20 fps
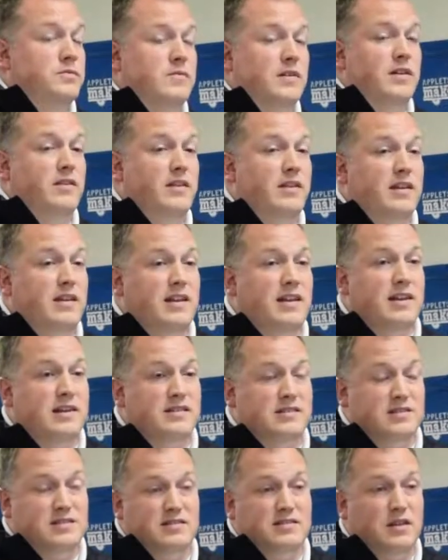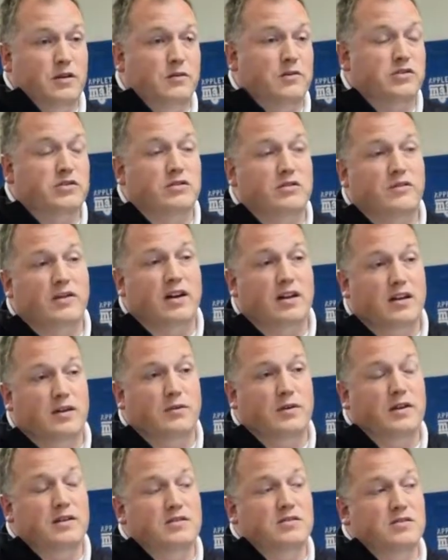And then E is extinguisher
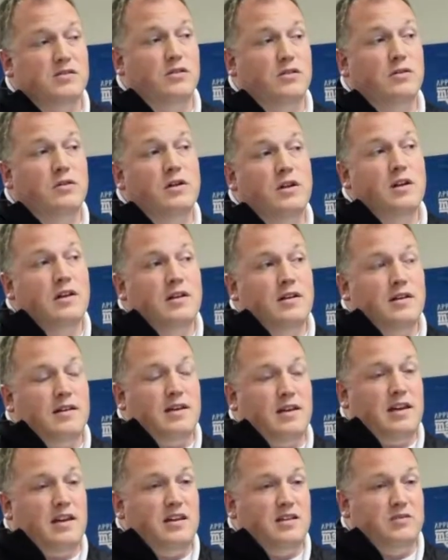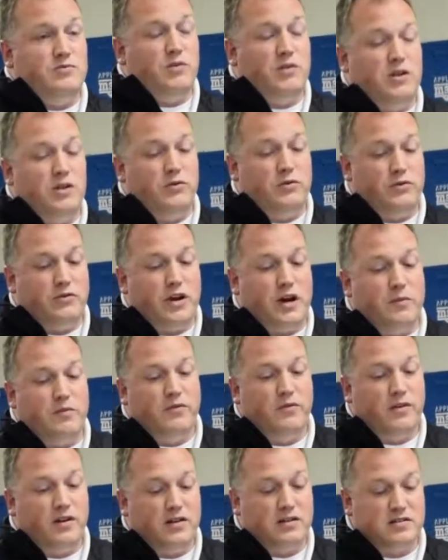evacuate. So E is where you would grab the
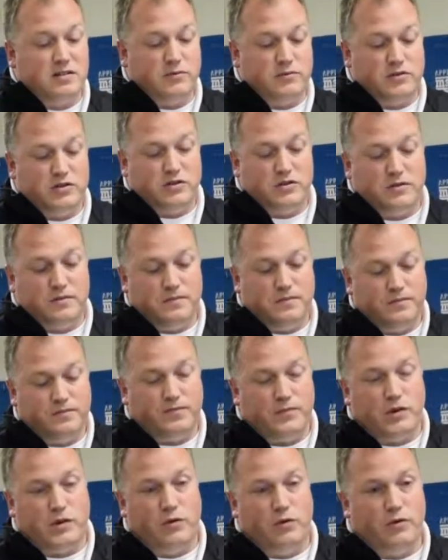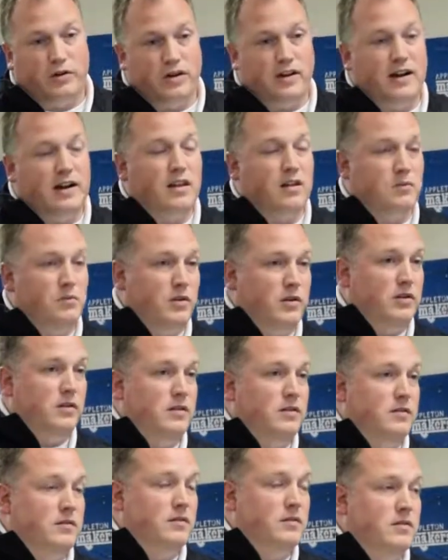fire extinguisher or get out of the
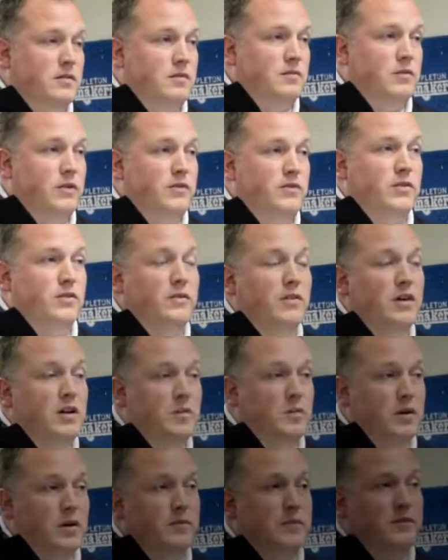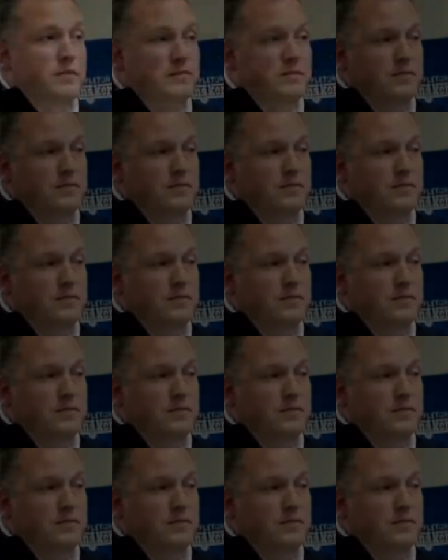building and wait for the fire department.